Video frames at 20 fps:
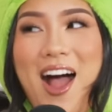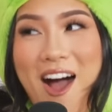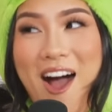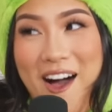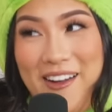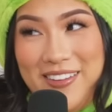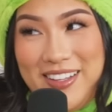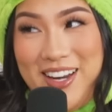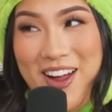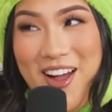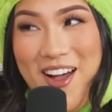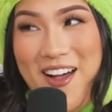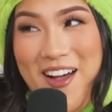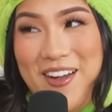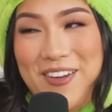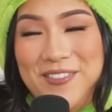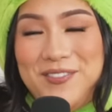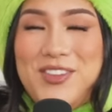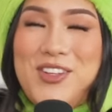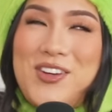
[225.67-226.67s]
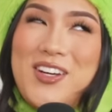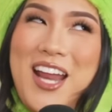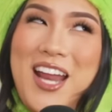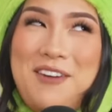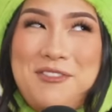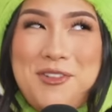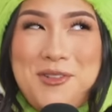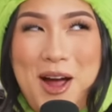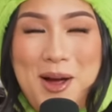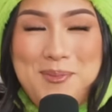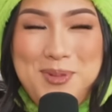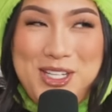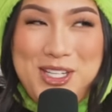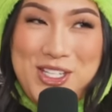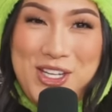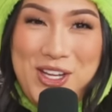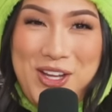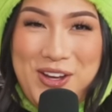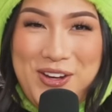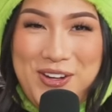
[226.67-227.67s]
all in all, you can have a Robbie
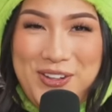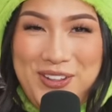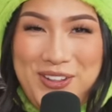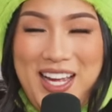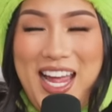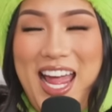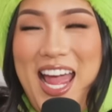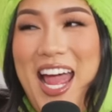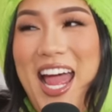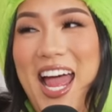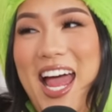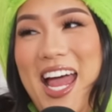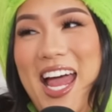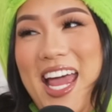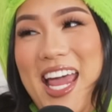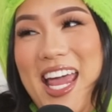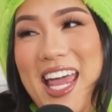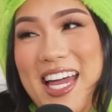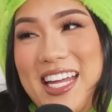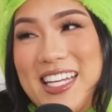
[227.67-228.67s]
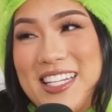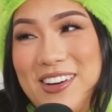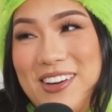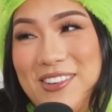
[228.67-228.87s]
too. Um, and